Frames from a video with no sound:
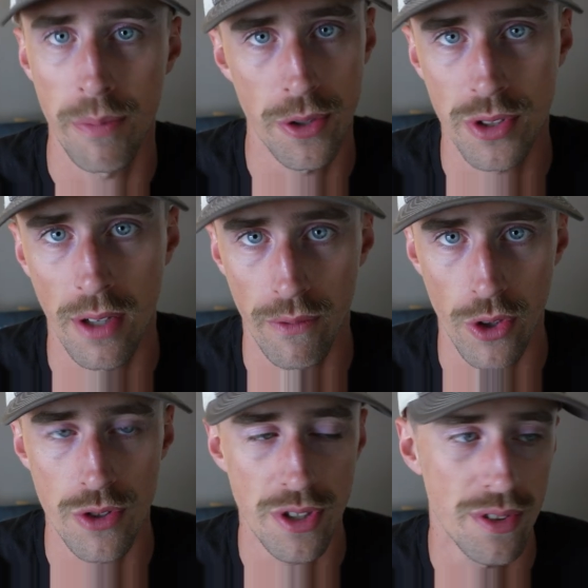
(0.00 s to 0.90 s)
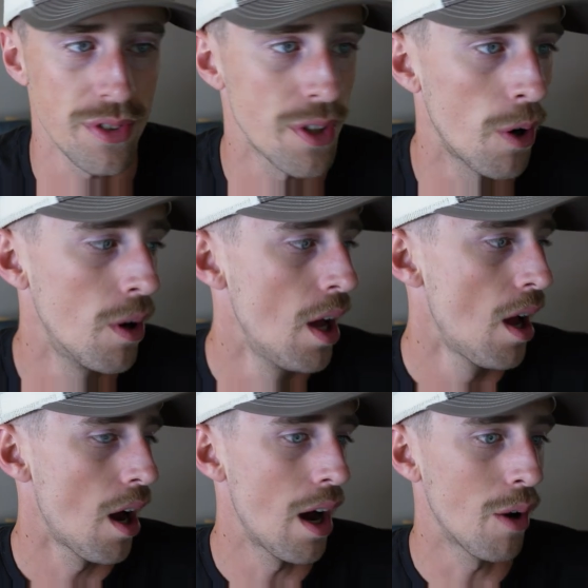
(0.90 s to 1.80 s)
up those conversions. So
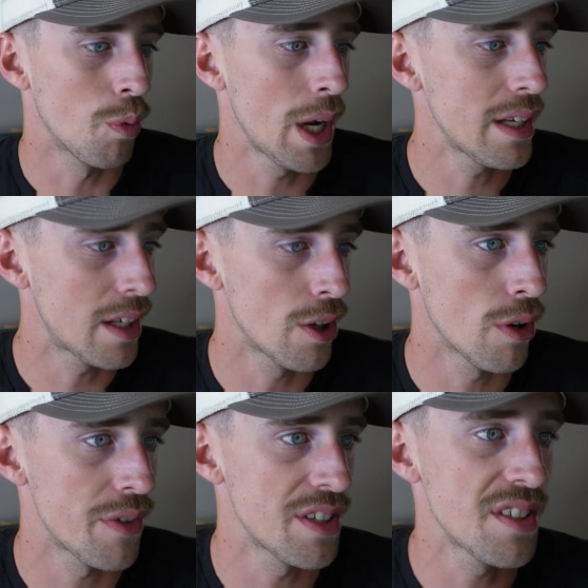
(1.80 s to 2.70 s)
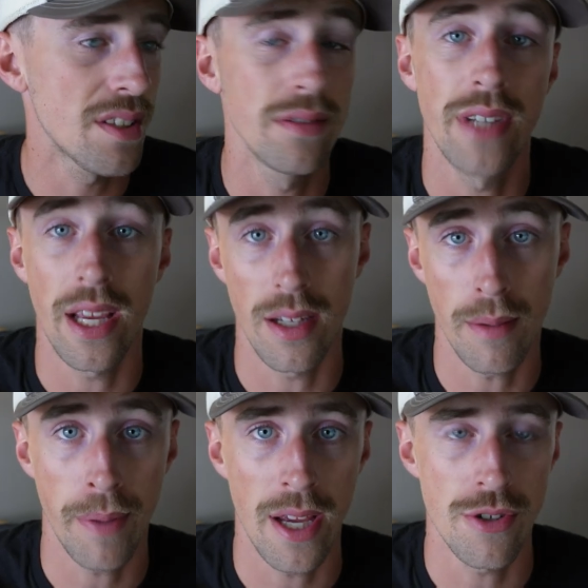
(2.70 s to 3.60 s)
right here, this is a
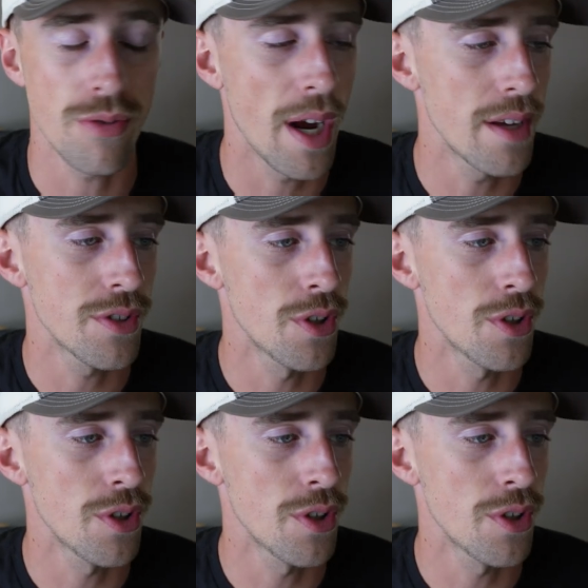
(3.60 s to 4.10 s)
landing page, right?